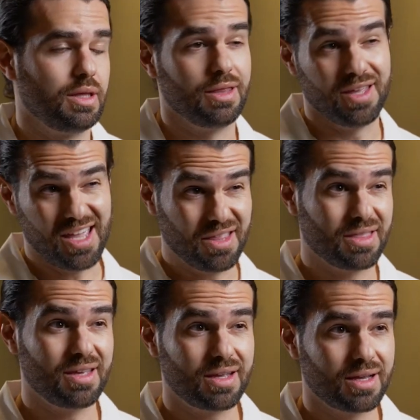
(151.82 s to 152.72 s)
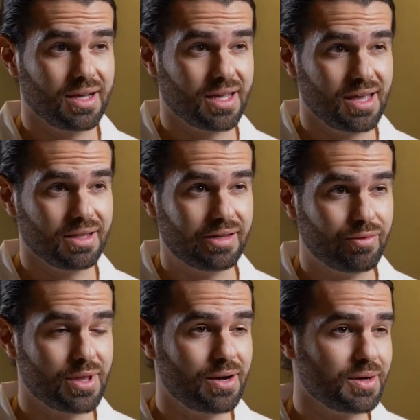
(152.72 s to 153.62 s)
The eighth thing I can't live
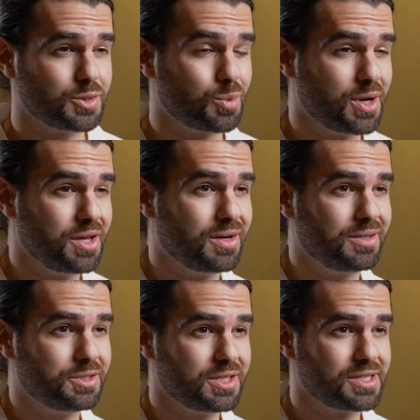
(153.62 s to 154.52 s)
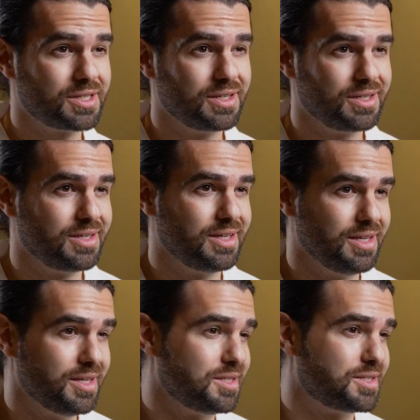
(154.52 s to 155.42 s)
without as a radiologist
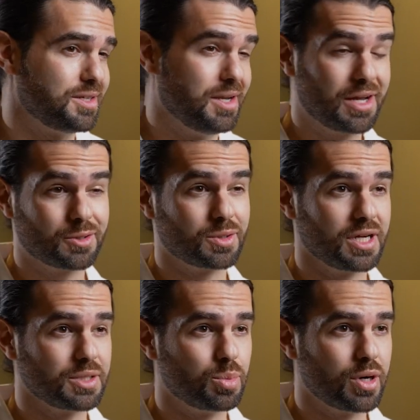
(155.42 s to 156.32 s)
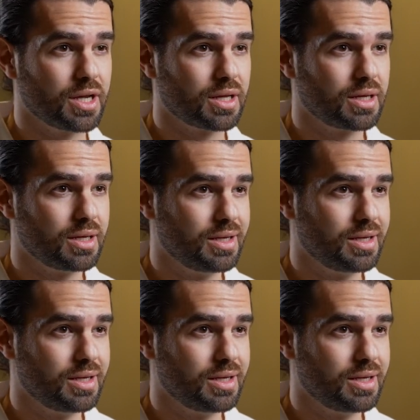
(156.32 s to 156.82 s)
is an exercise break.